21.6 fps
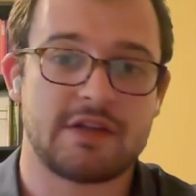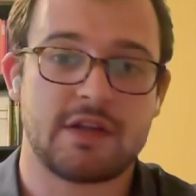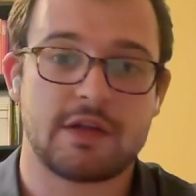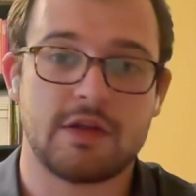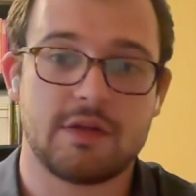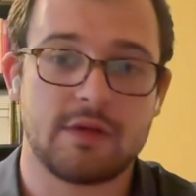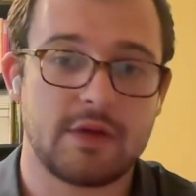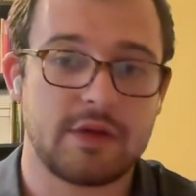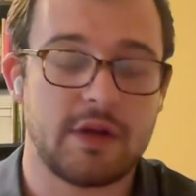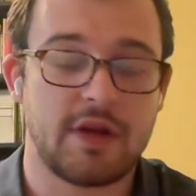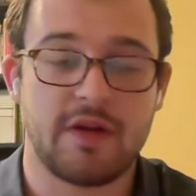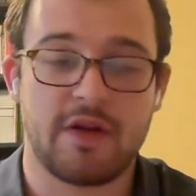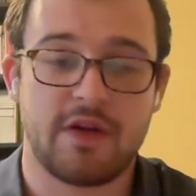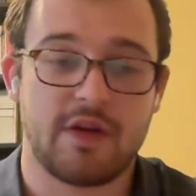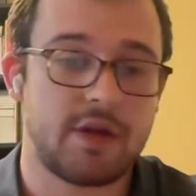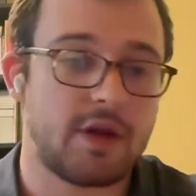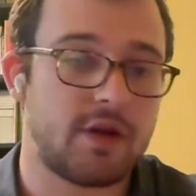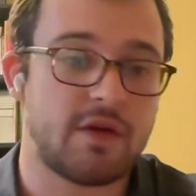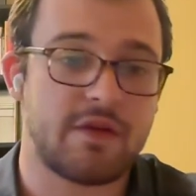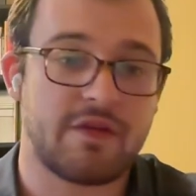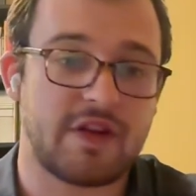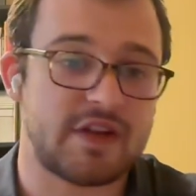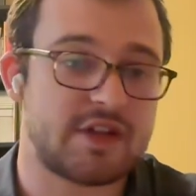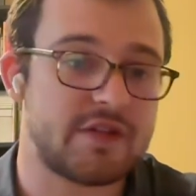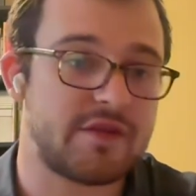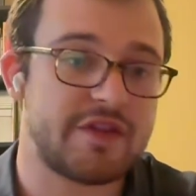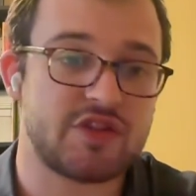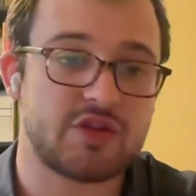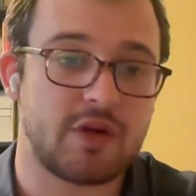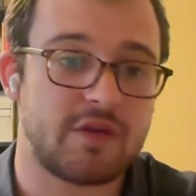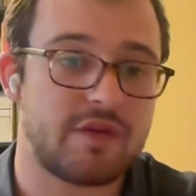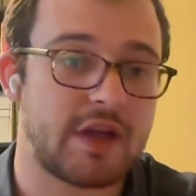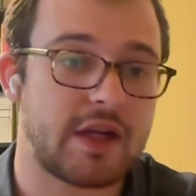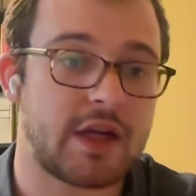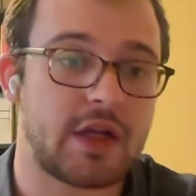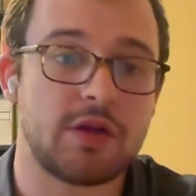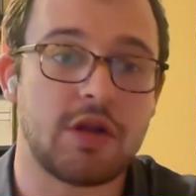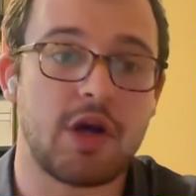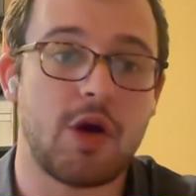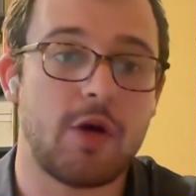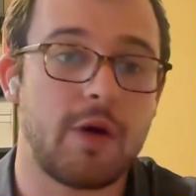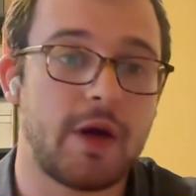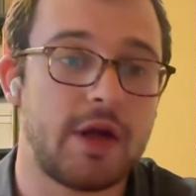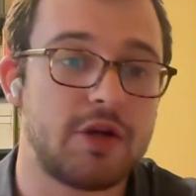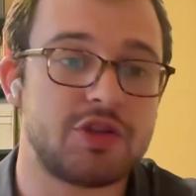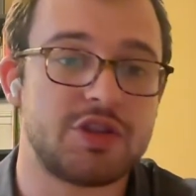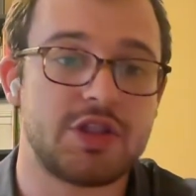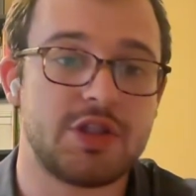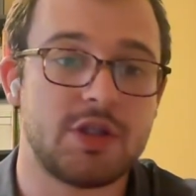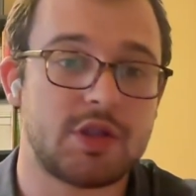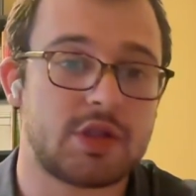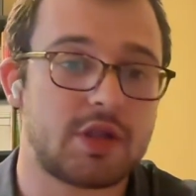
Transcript: a effectively sort of like a low energy